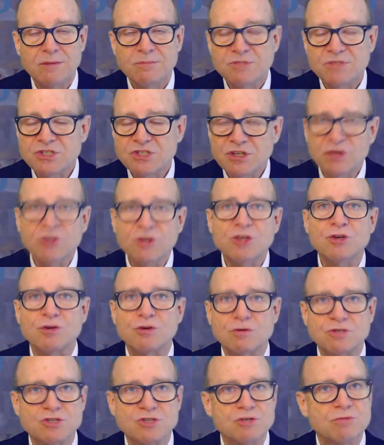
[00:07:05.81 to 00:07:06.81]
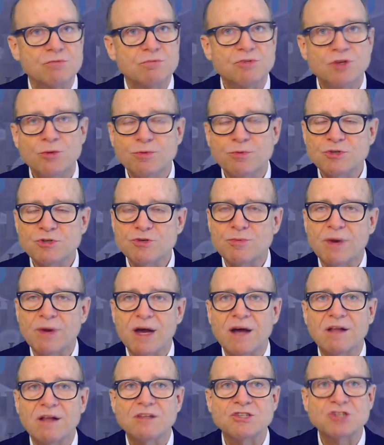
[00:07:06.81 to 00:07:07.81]
Still huge, Dupuytren
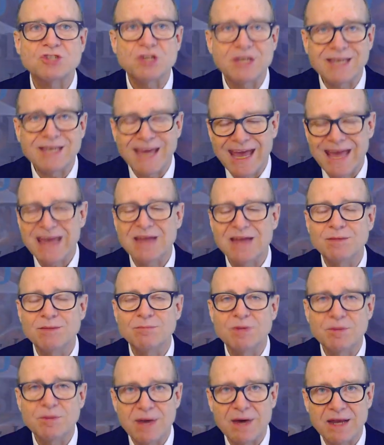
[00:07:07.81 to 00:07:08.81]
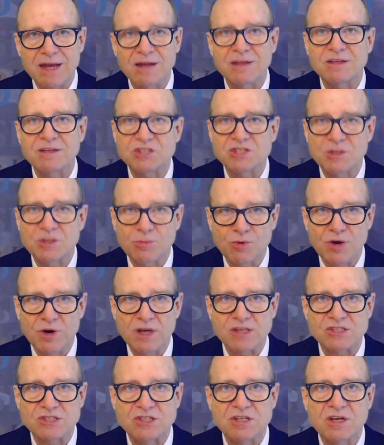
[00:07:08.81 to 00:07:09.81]
biology can be medically
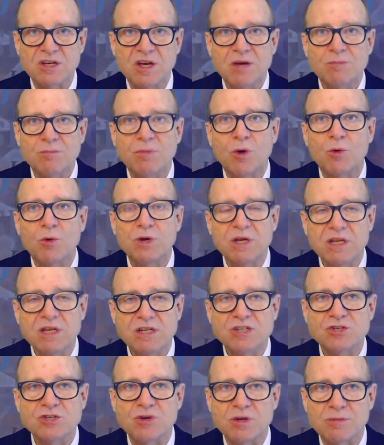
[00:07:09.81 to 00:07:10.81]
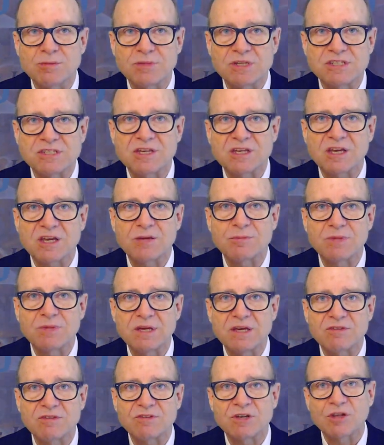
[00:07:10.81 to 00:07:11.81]
suppressed, but we need treatments that can be
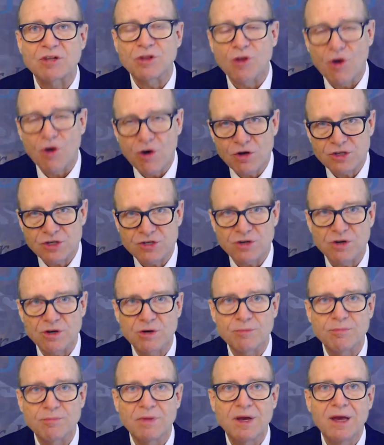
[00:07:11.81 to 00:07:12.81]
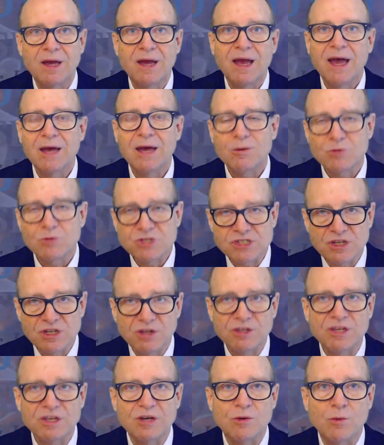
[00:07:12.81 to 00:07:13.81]
given long-term, and we still
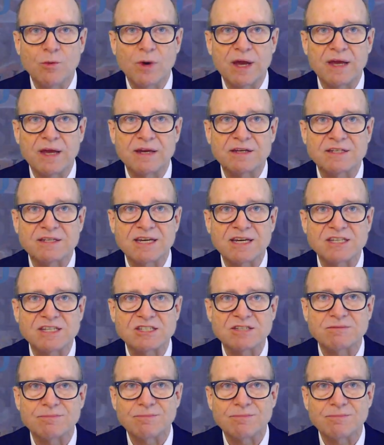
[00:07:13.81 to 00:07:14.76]
need a way to test